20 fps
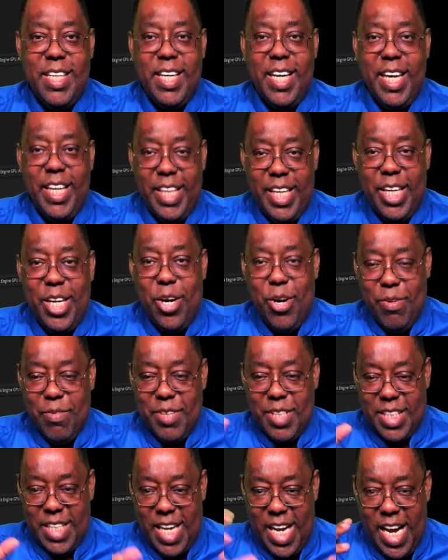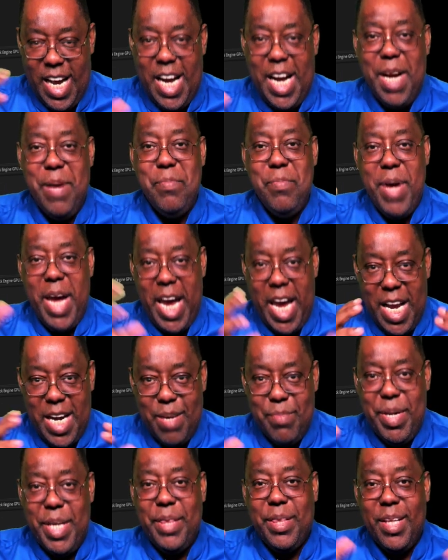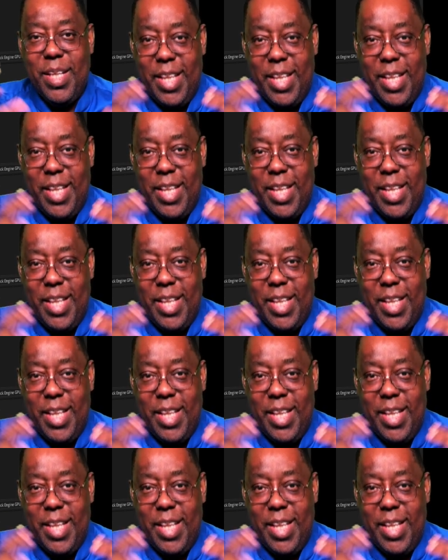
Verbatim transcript: and then over time, animate the